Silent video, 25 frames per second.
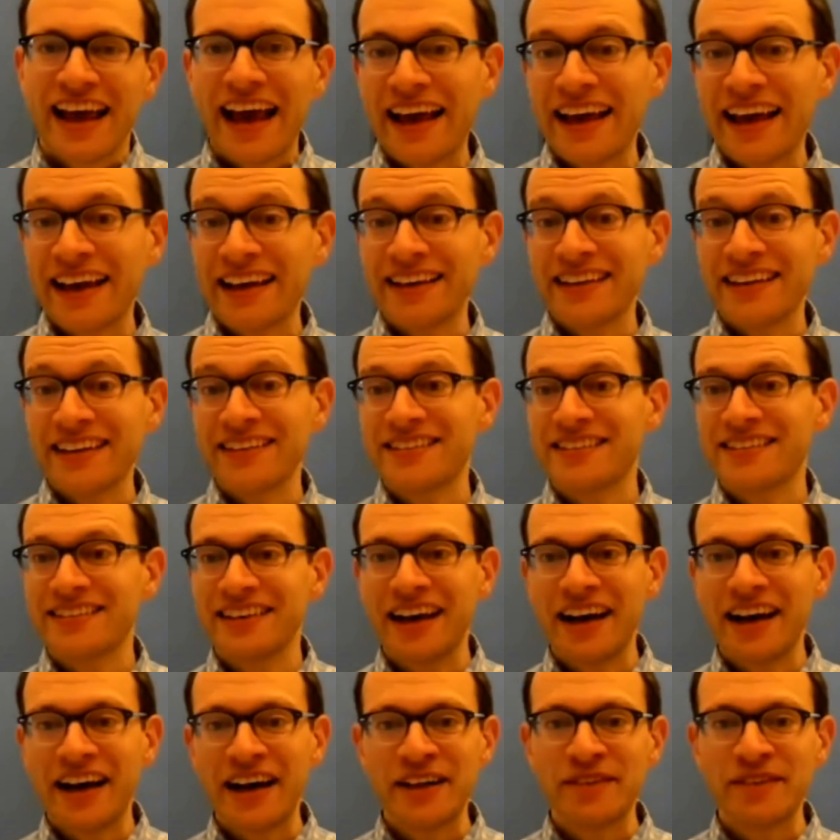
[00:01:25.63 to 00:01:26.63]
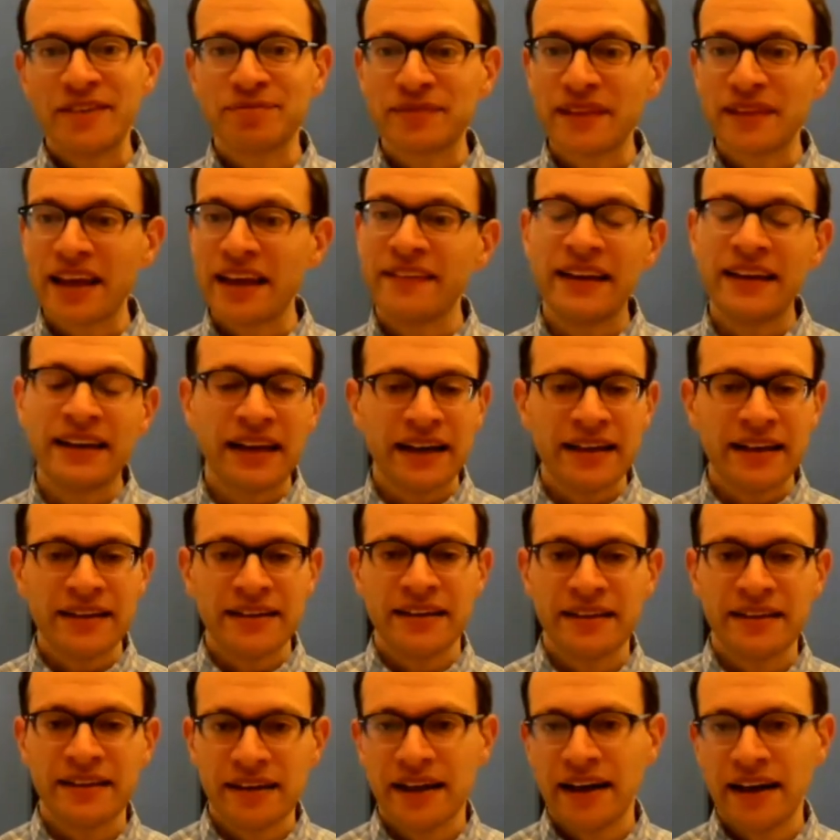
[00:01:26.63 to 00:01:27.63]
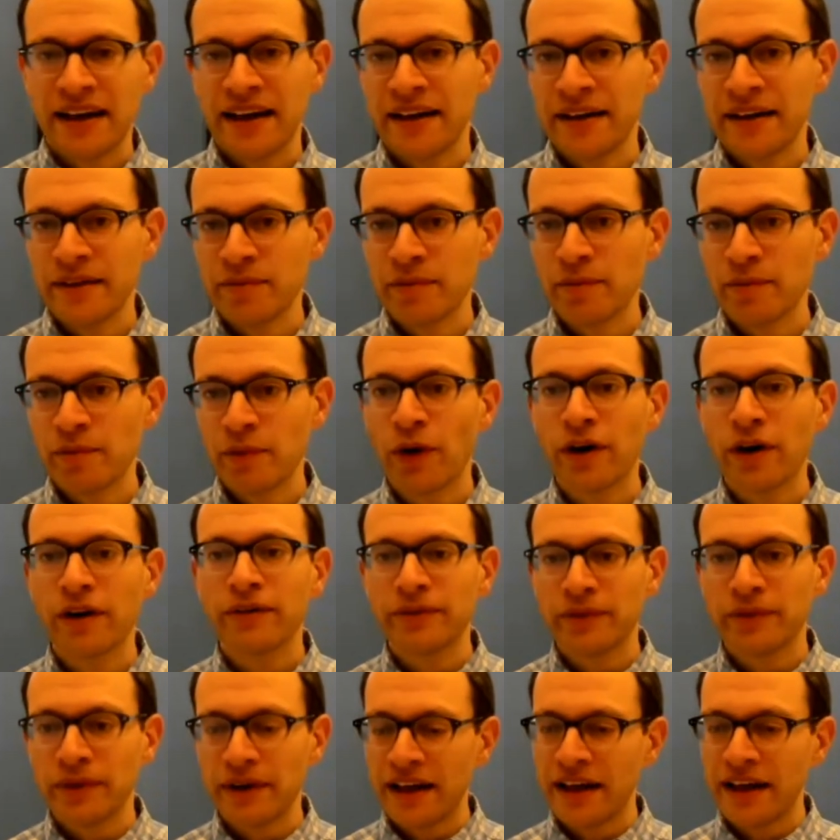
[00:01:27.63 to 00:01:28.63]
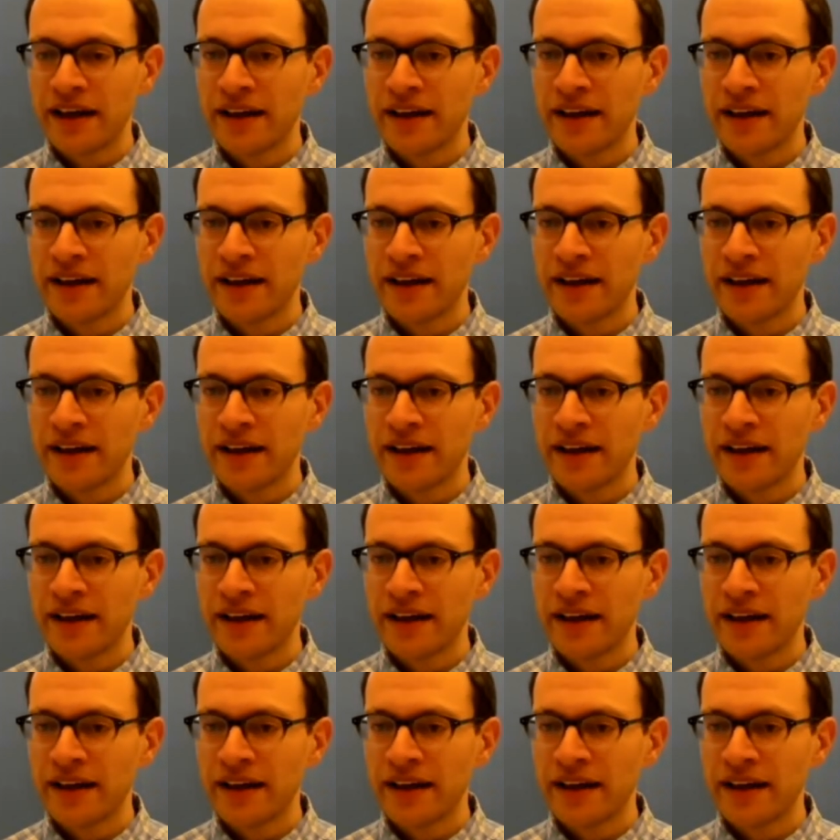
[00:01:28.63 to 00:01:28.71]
And then I did more